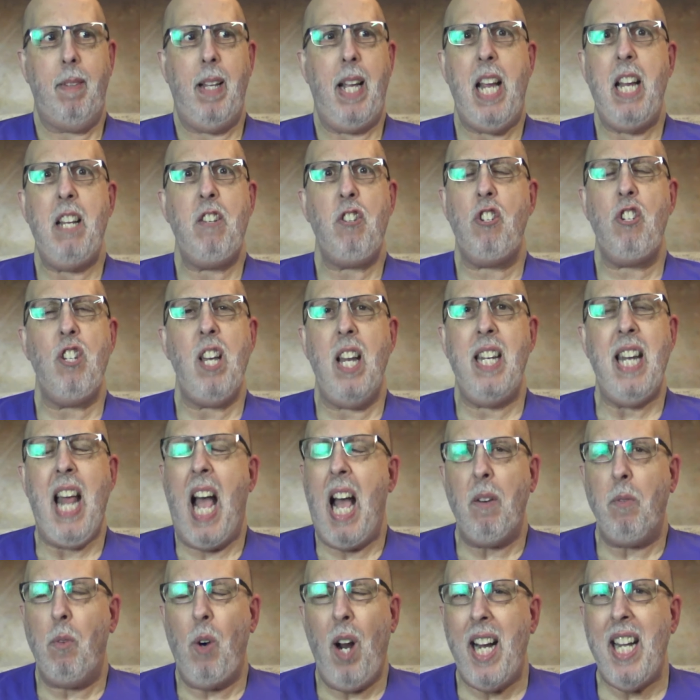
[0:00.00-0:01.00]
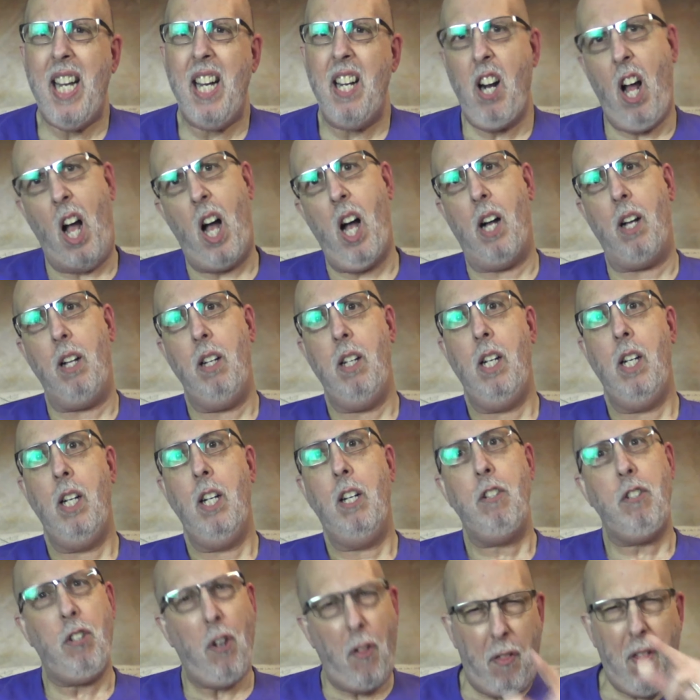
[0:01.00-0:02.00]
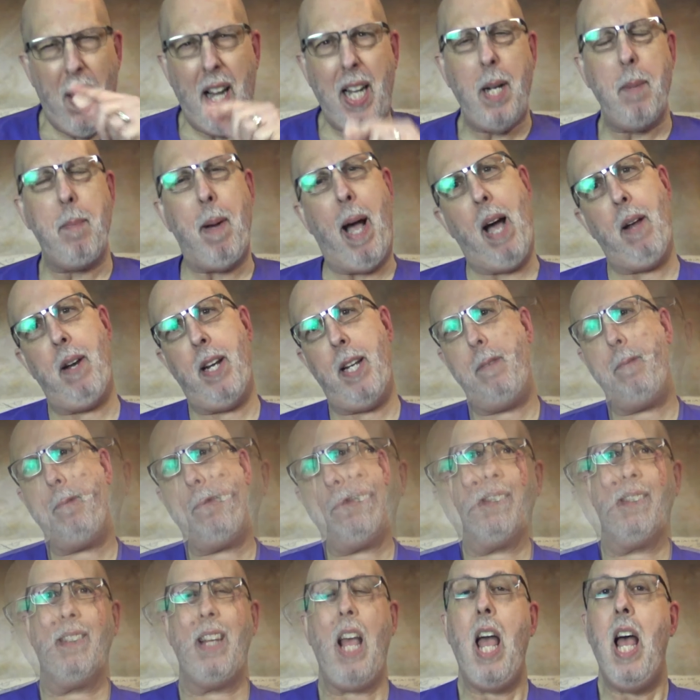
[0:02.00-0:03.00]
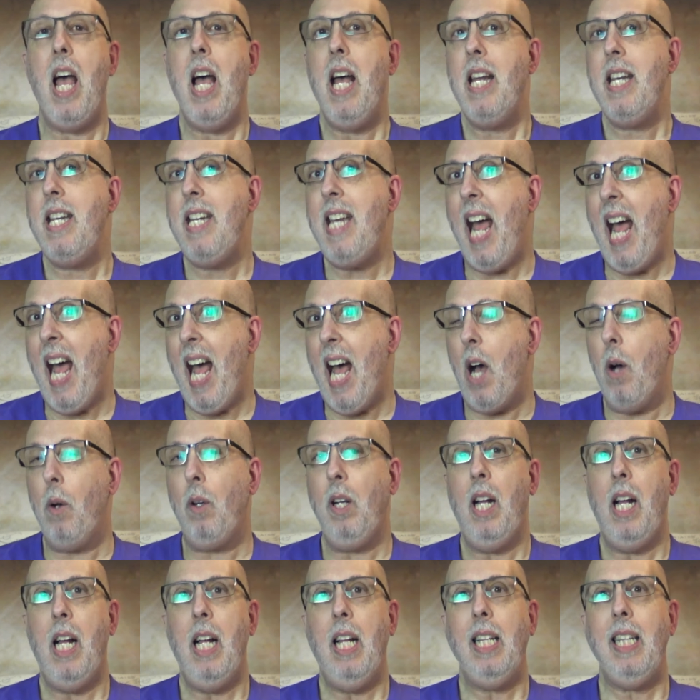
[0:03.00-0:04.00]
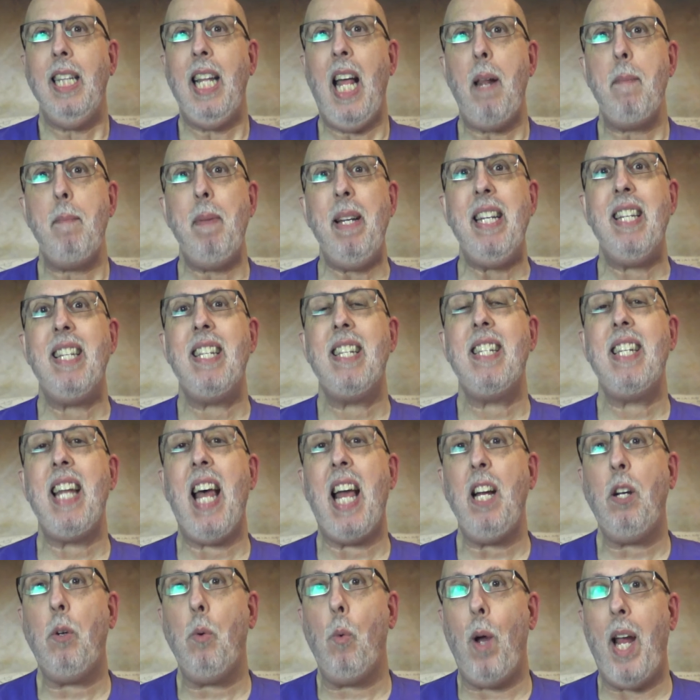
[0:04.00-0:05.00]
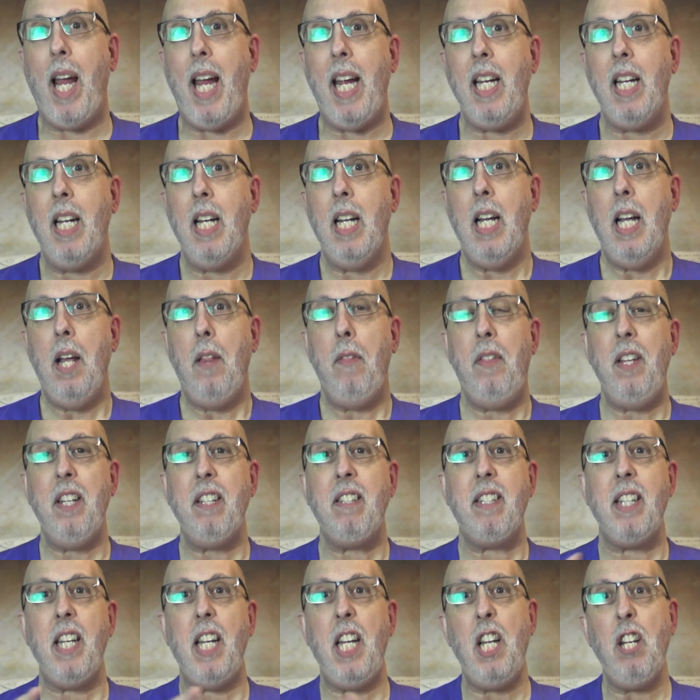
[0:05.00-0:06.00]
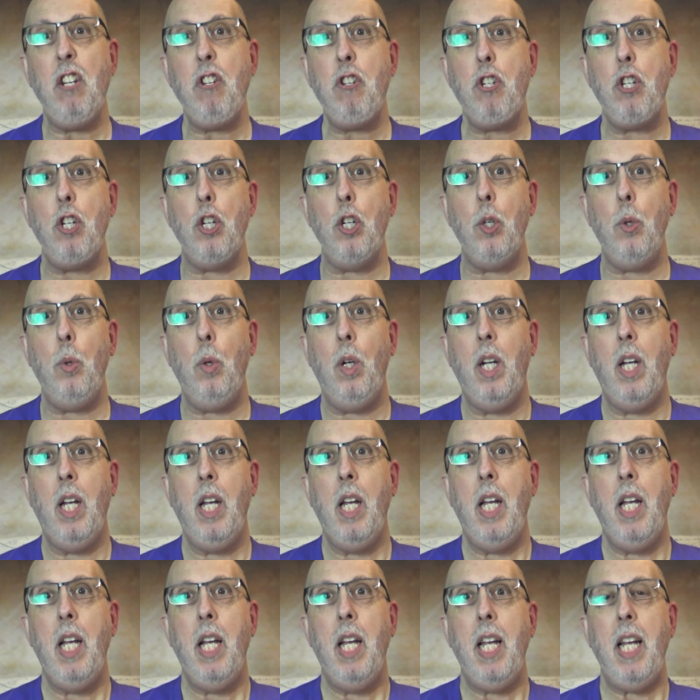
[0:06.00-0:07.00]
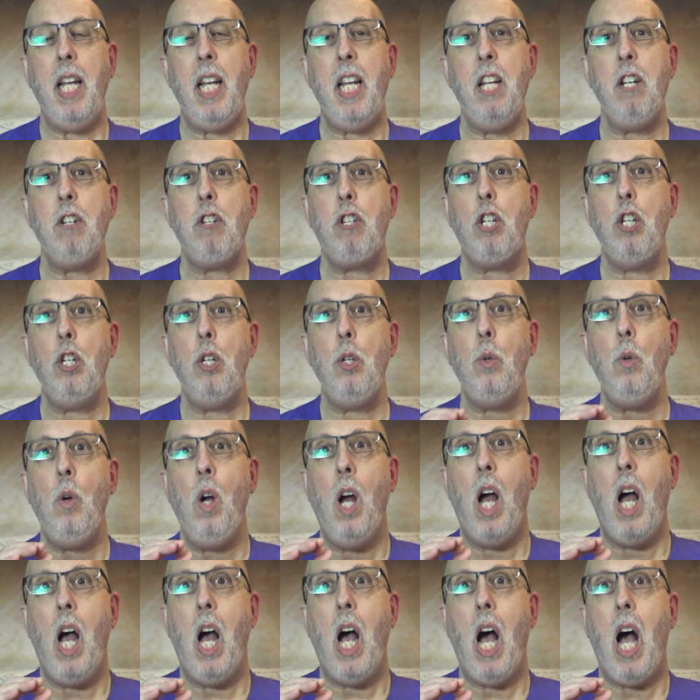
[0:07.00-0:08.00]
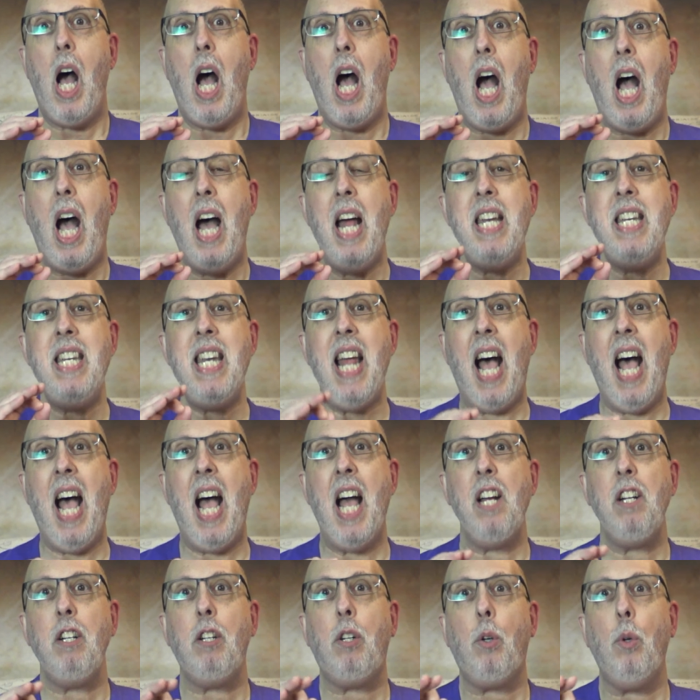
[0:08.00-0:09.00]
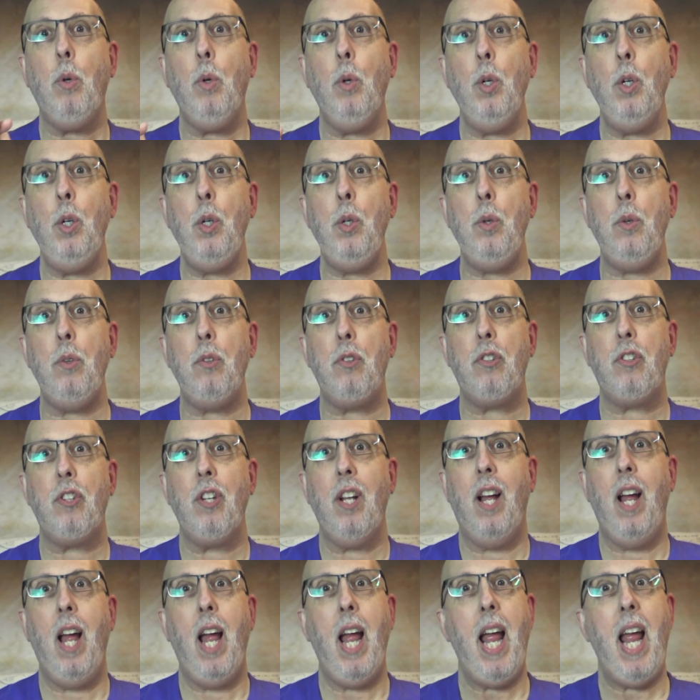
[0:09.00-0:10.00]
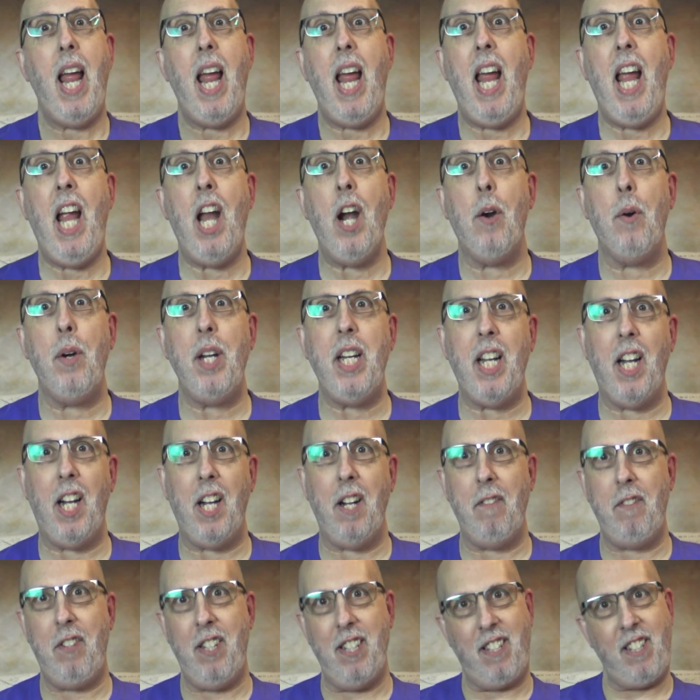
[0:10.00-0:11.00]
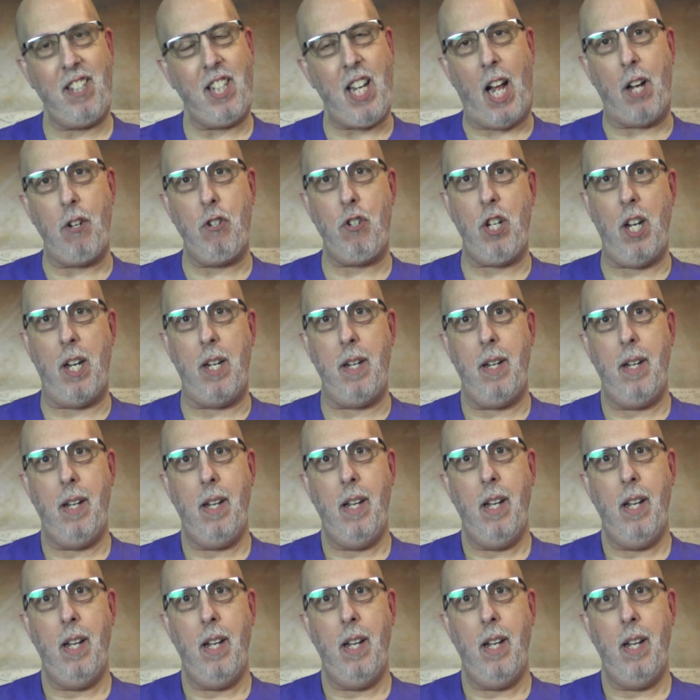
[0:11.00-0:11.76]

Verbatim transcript: it's not right at all. So think about it. Now, let me segue this issue into a non cruise area of discussion